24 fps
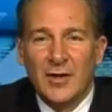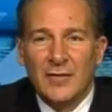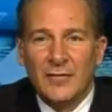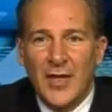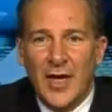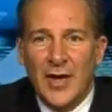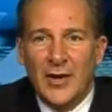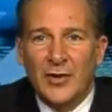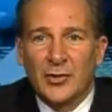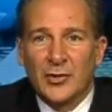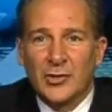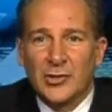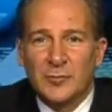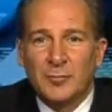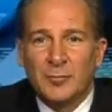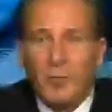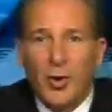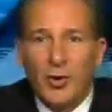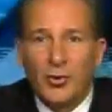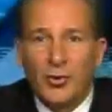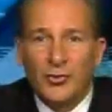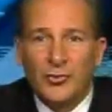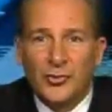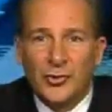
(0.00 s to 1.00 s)
that are
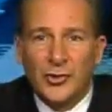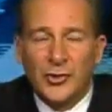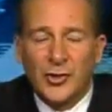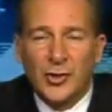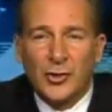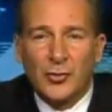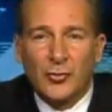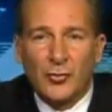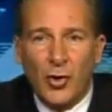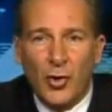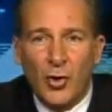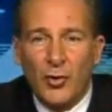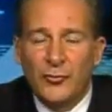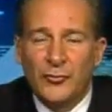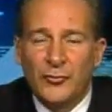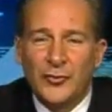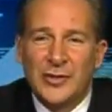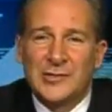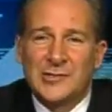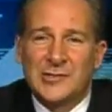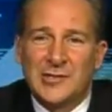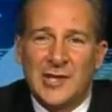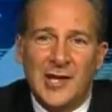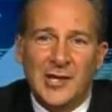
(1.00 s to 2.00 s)
exposed to the growth
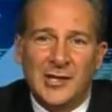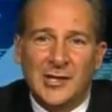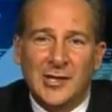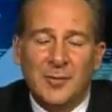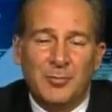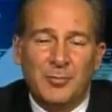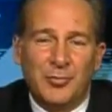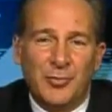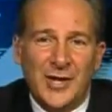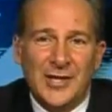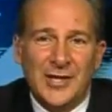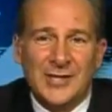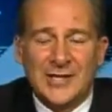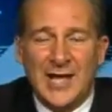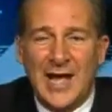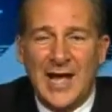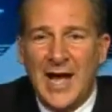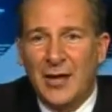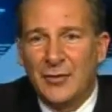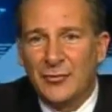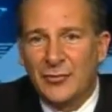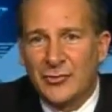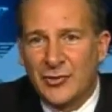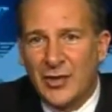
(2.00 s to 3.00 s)
that's taking place
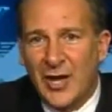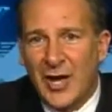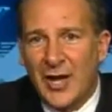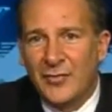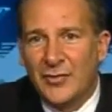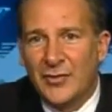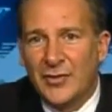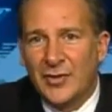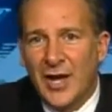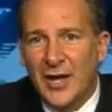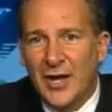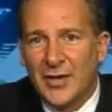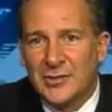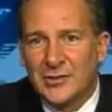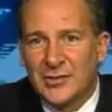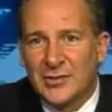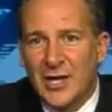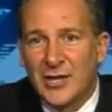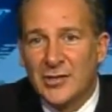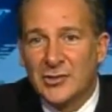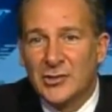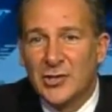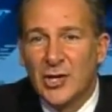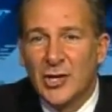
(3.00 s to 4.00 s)
outside the United
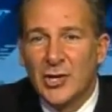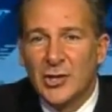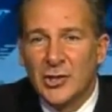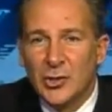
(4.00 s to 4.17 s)
States.